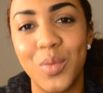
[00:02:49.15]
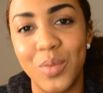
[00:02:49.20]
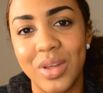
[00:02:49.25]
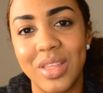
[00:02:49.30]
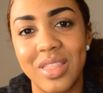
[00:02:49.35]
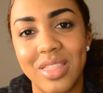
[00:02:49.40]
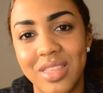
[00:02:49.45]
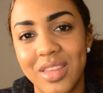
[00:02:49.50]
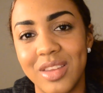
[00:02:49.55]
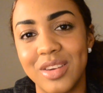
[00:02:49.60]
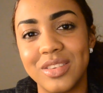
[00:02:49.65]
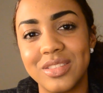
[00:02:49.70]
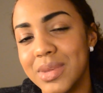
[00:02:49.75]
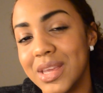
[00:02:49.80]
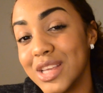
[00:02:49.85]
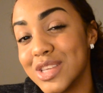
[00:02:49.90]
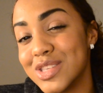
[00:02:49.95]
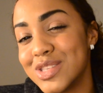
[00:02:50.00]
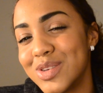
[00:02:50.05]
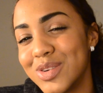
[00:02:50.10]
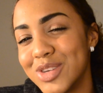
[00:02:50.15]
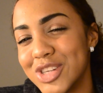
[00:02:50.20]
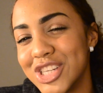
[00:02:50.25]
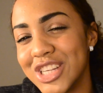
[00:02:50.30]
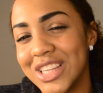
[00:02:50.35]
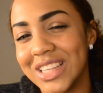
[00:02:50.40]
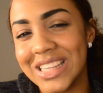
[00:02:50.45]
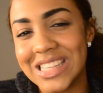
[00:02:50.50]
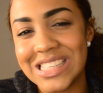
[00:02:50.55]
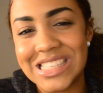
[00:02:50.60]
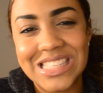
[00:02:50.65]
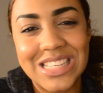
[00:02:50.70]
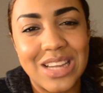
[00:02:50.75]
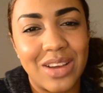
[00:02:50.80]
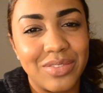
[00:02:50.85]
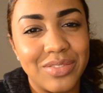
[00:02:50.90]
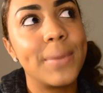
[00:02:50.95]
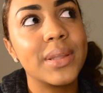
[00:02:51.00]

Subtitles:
with, you know, being social and stuff.